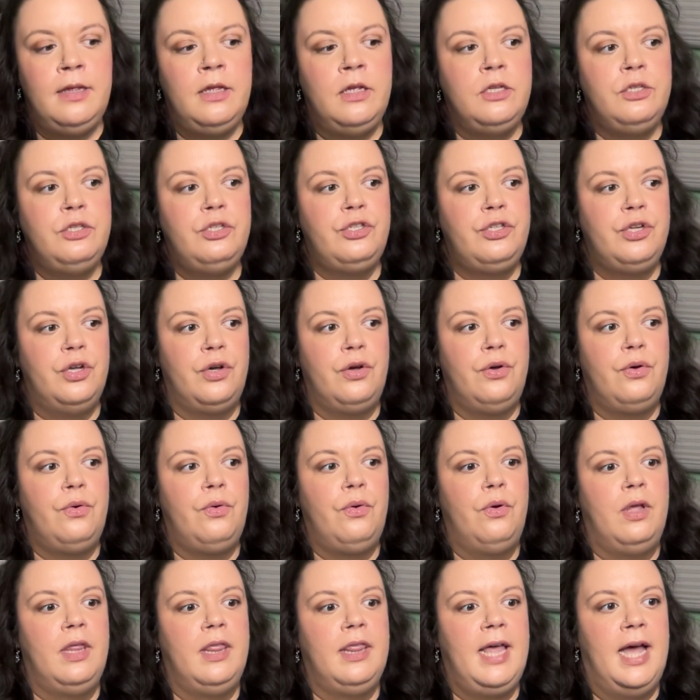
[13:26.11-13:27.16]

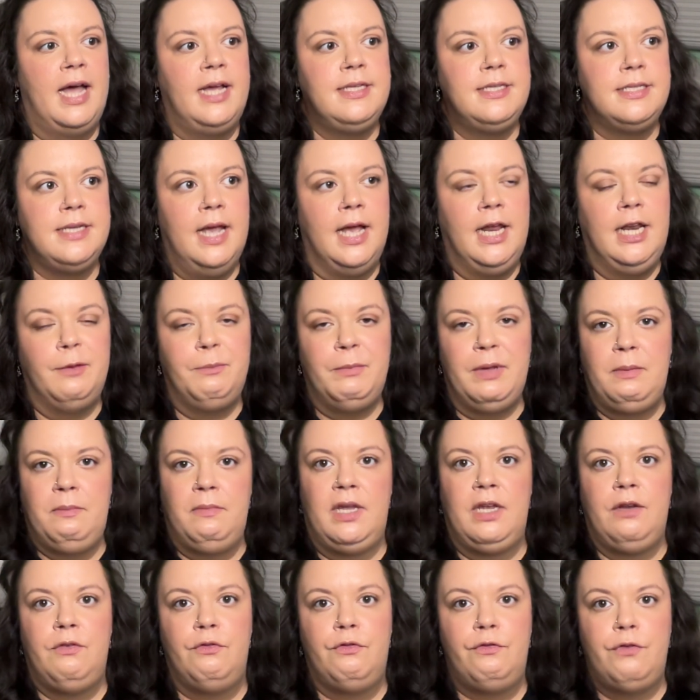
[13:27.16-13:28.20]
So that's kind of my
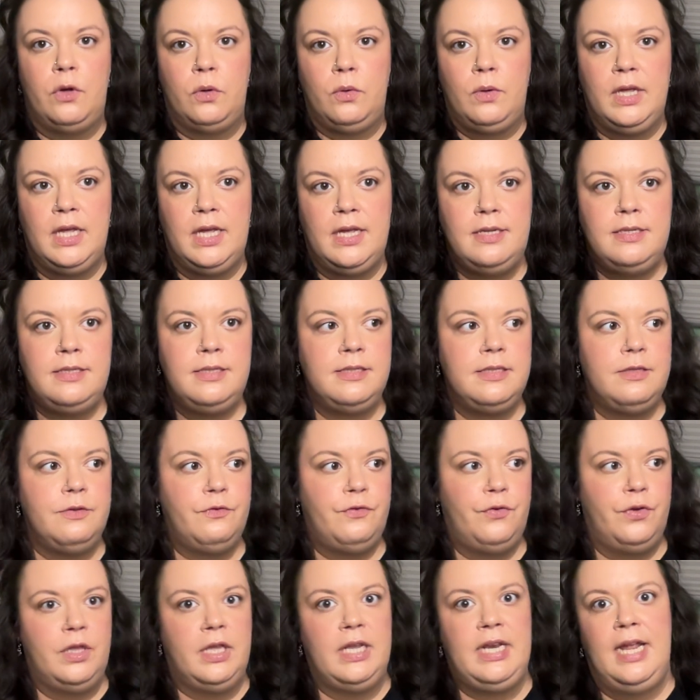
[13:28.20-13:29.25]
main focus
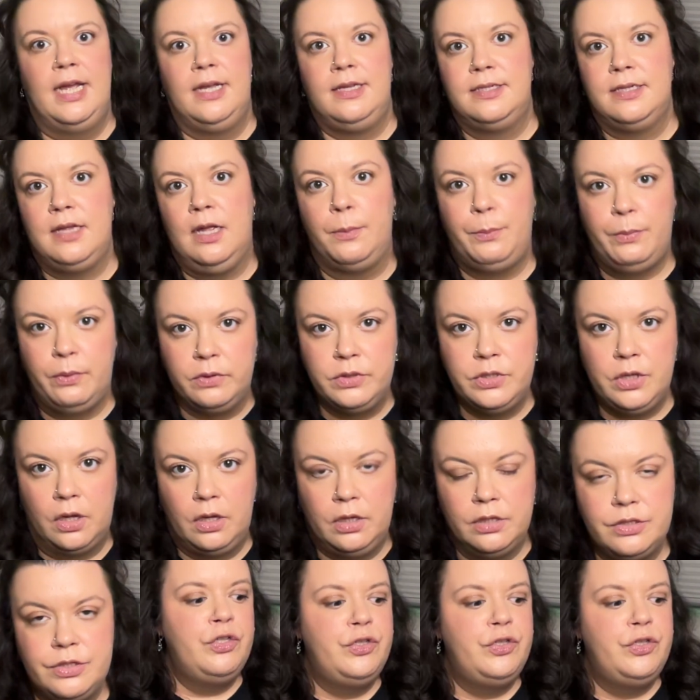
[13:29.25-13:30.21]
for the next couple dolls.